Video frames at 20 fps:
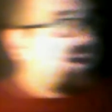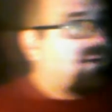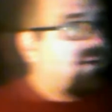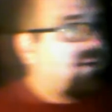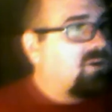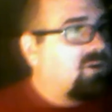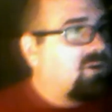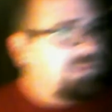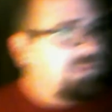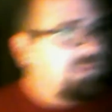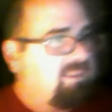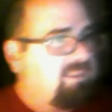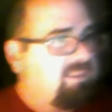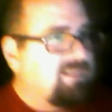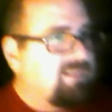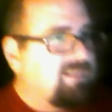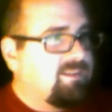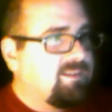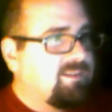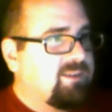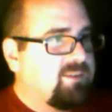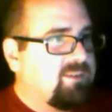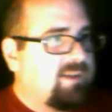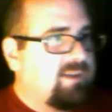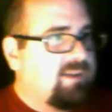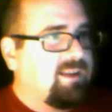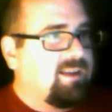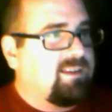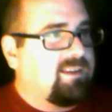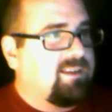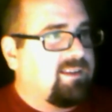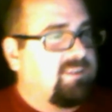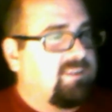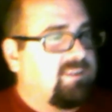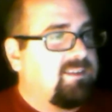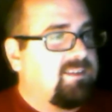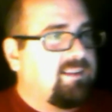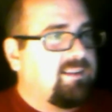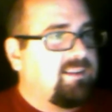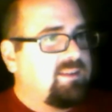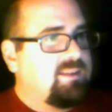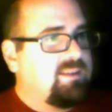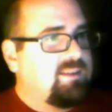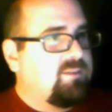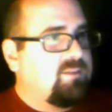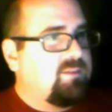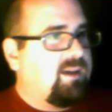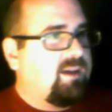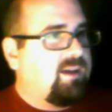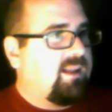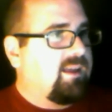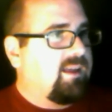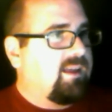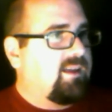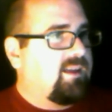or am I still living in the valley? Still in the valley.